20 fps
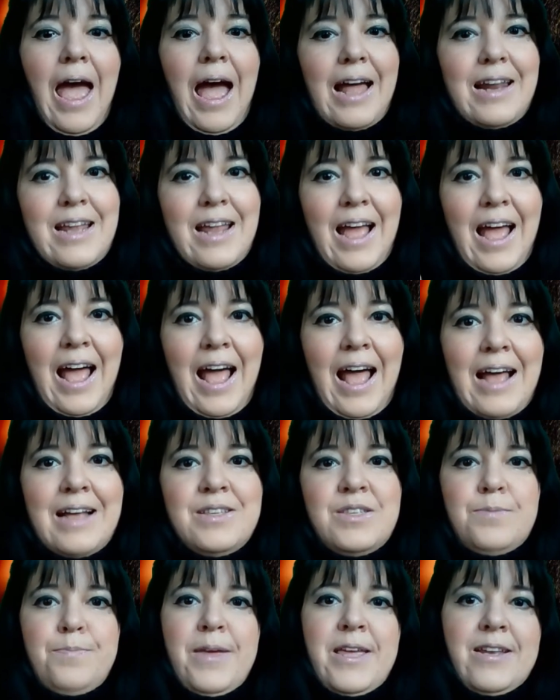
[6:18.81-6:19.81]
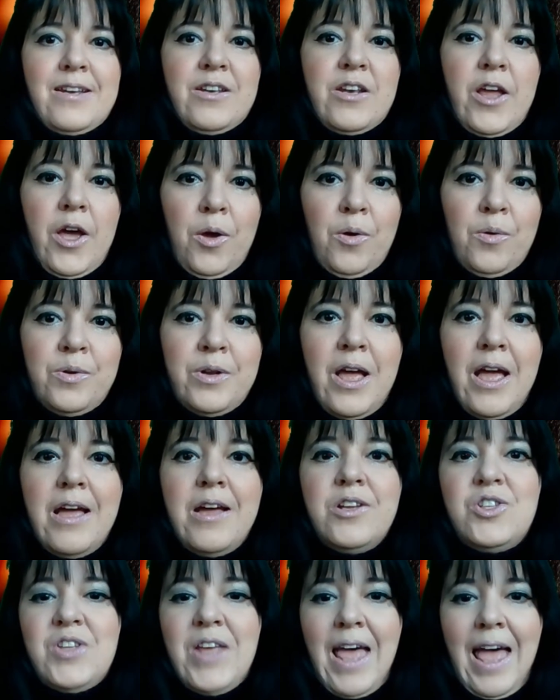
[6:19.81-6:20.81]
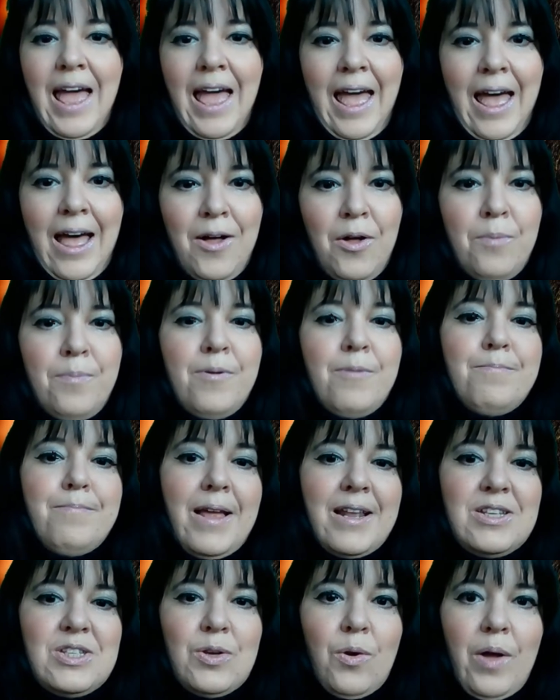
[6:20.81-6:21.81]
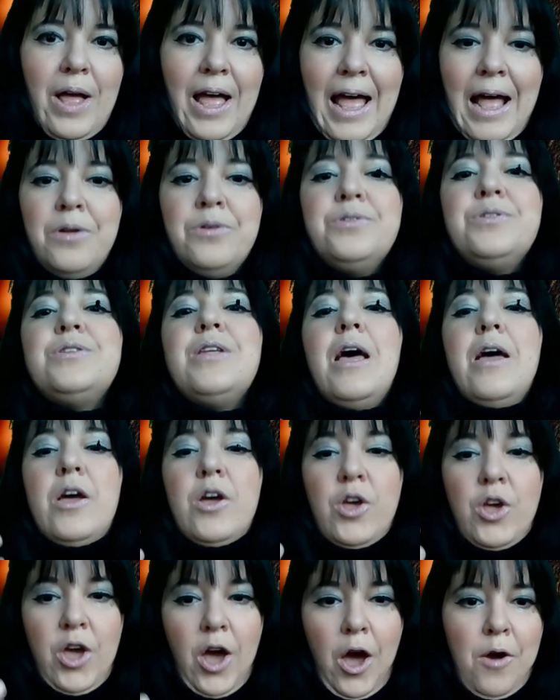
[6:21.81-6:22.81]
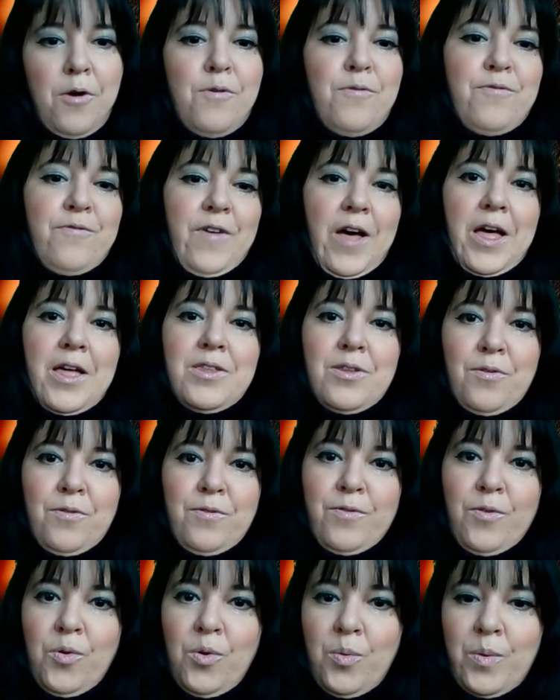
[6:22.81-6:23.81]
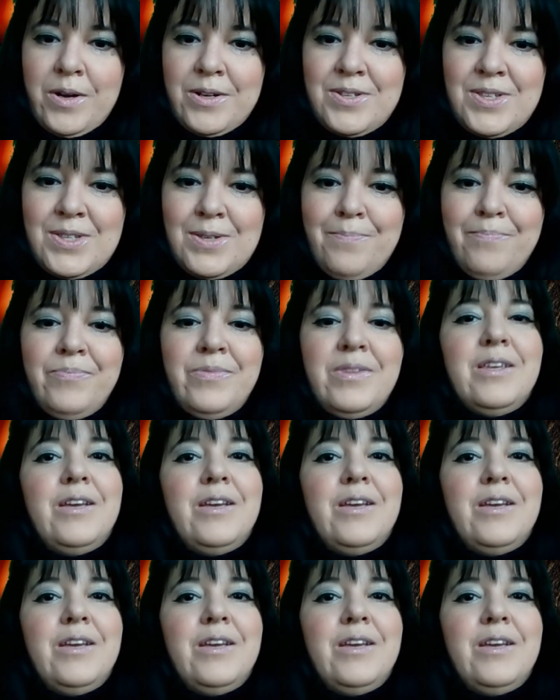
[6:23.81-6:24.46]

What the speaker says: And it has been known to help mental health go further forwards,